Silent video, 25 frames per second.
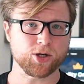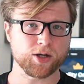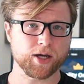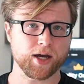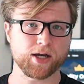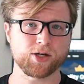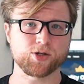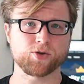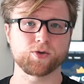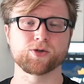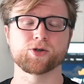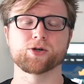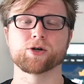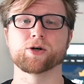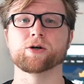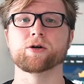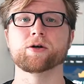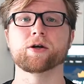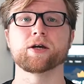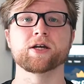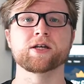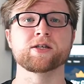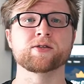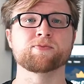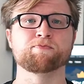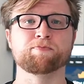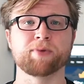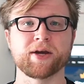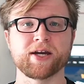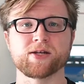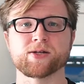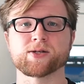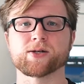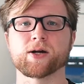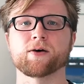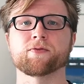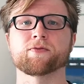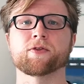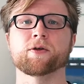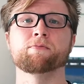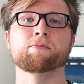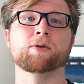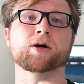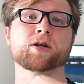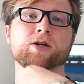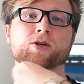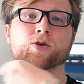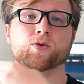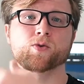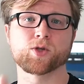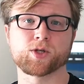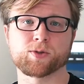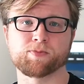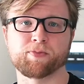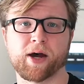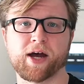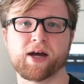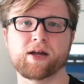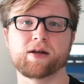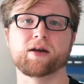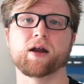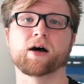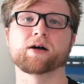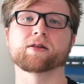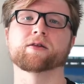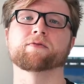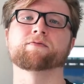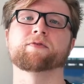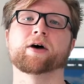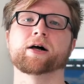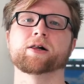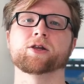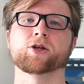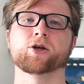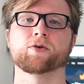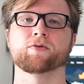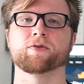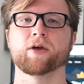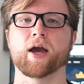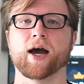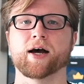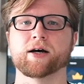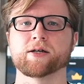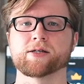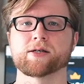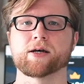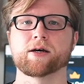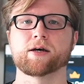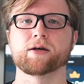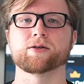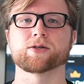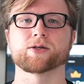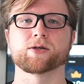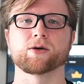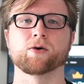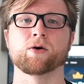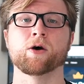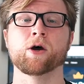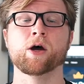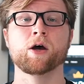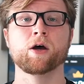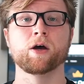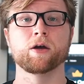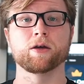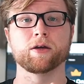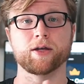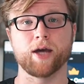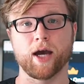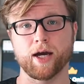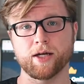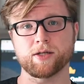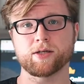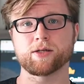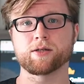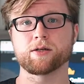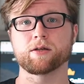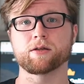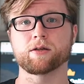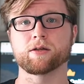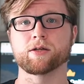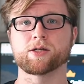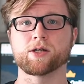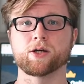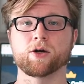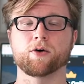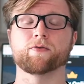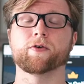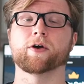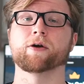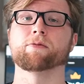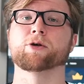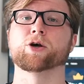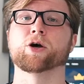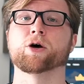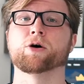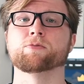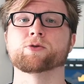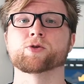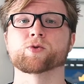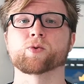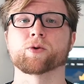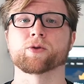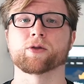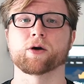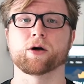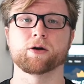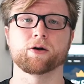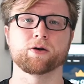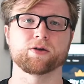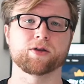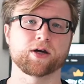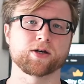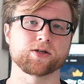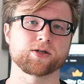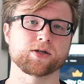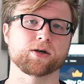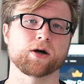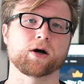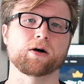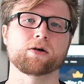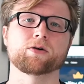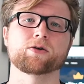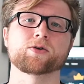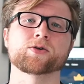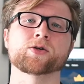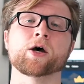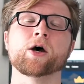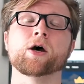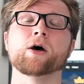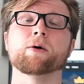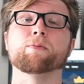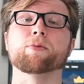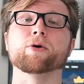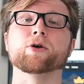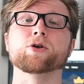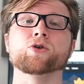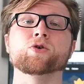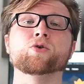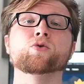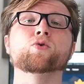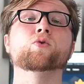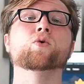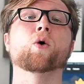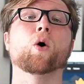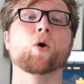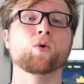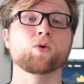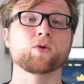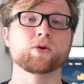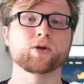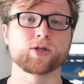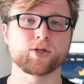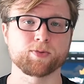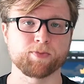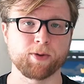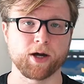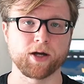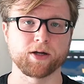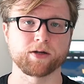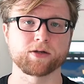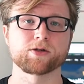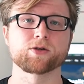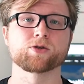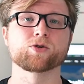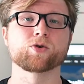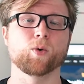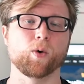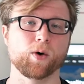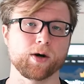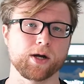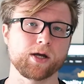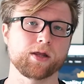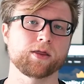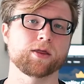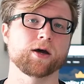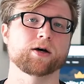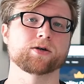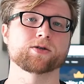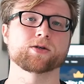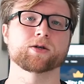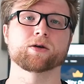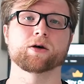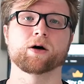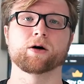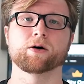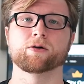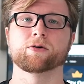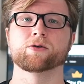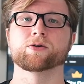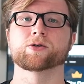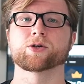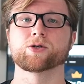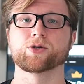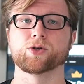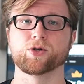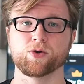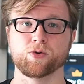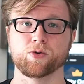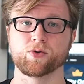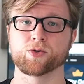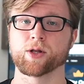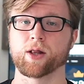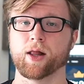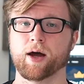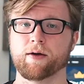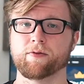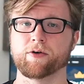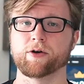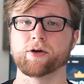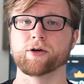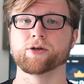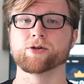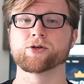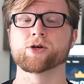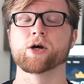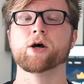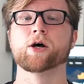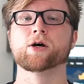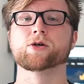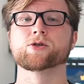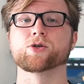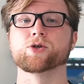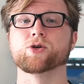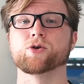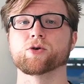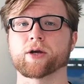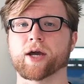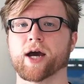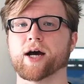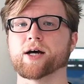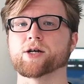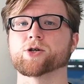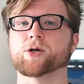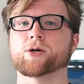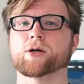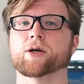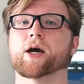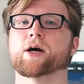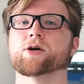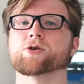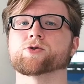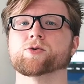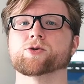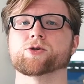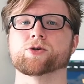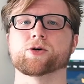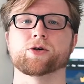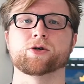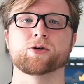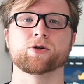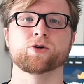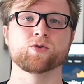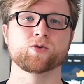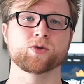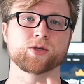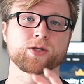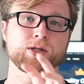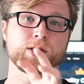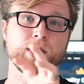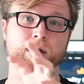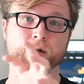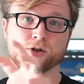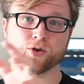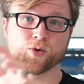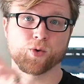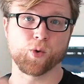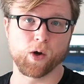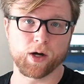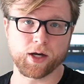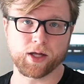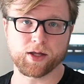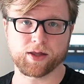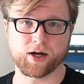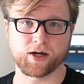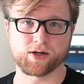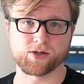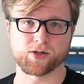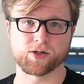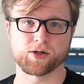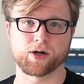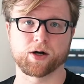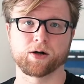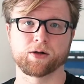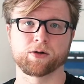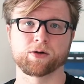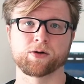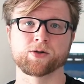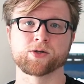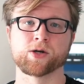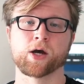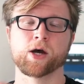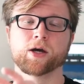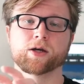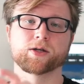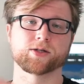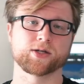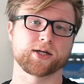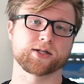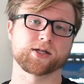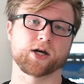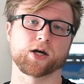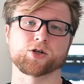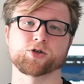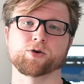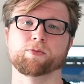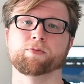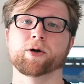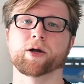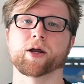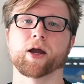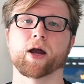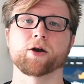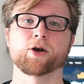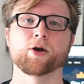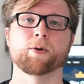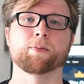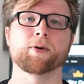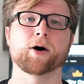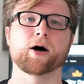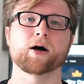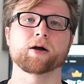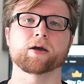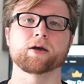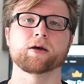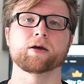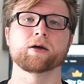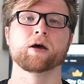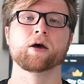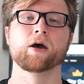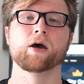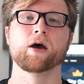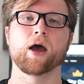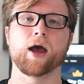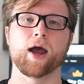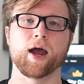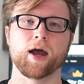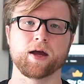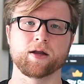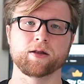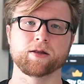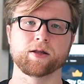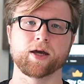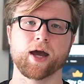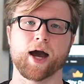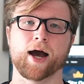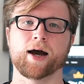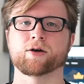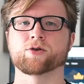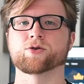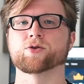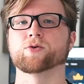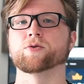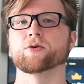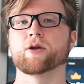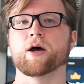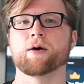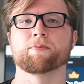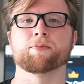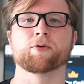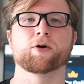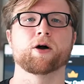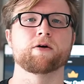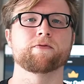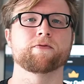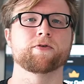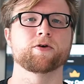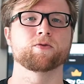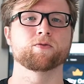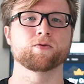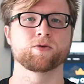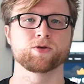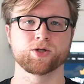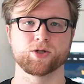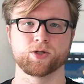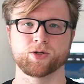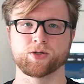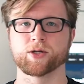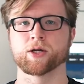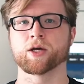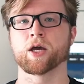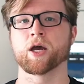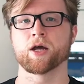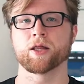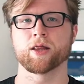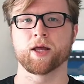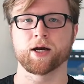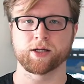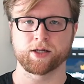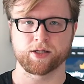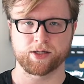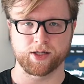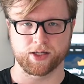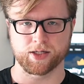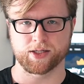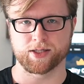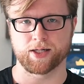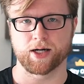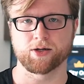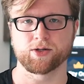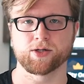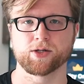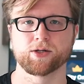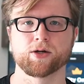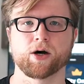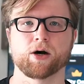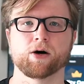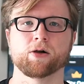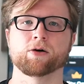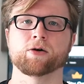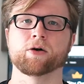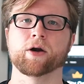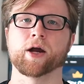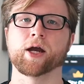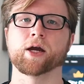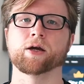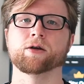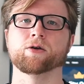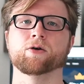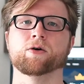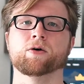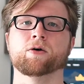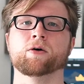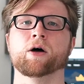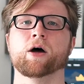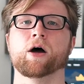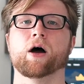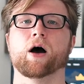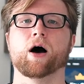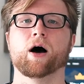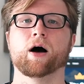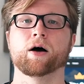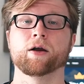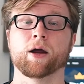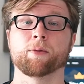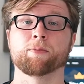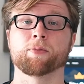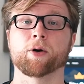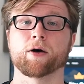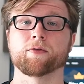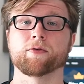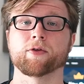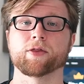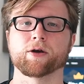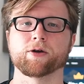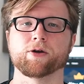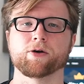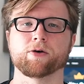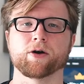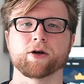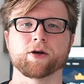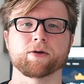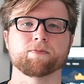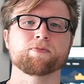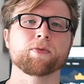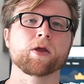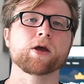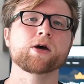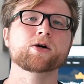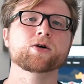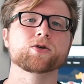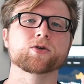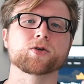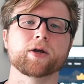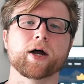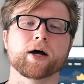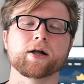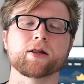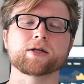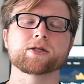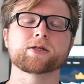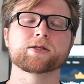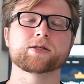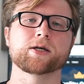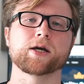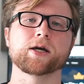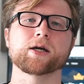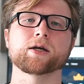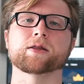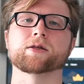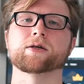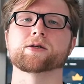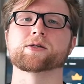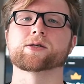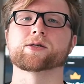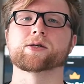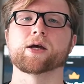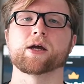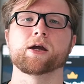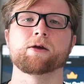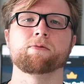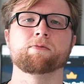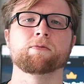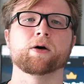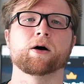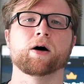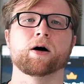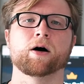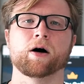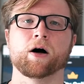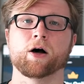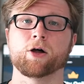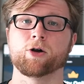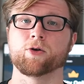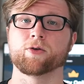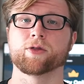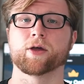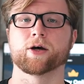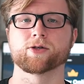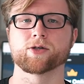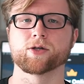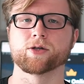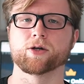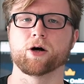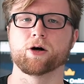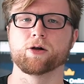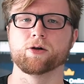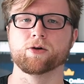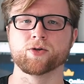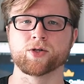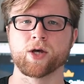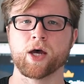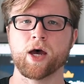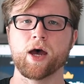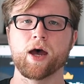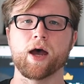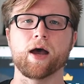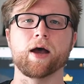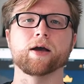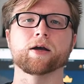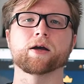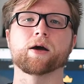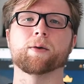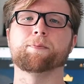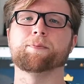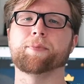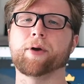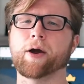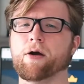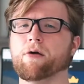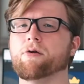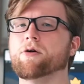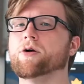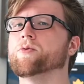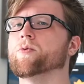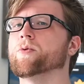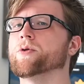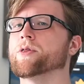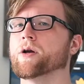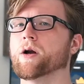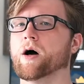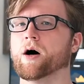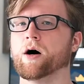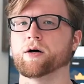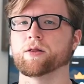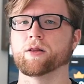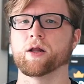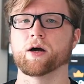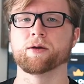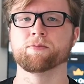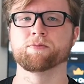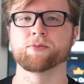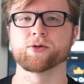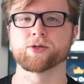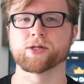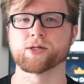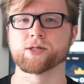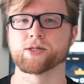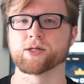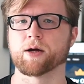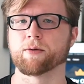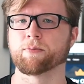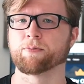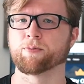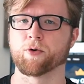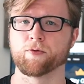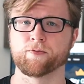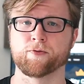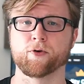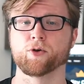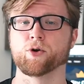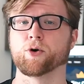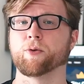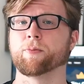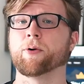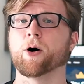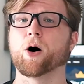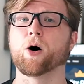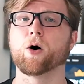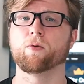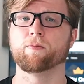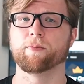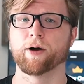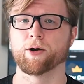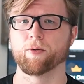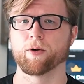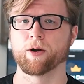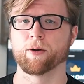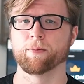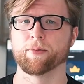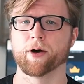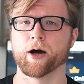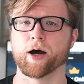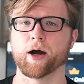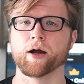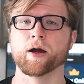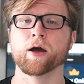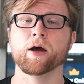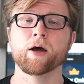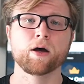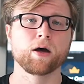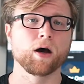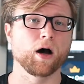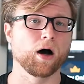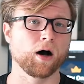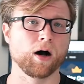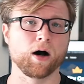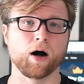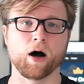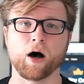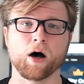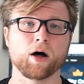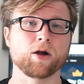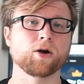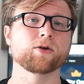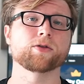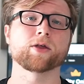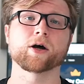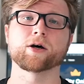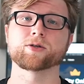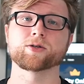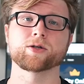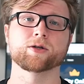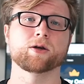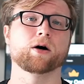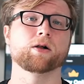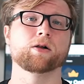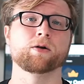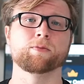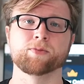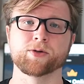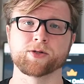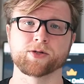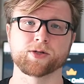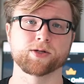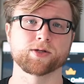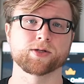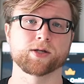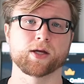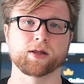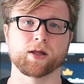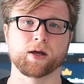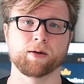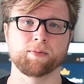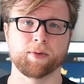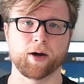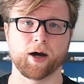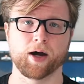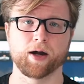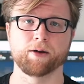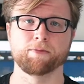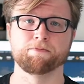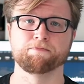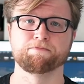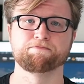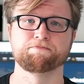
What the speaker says: on cash return is based off the money you spent, not the value of the asset. So yes, the single family home is worth $100,000, but you only spent $20,000 because you used leverage. So your cash on cash return uses that $20,000 because that's actual money out of your pocket and the actual net profit, which is again, that $6,000 annual net profit that you're earning. So now let's take this same $100,000 and compare it with an online business that Portfolio Paul might want to buy, a $100,000 business that they buy.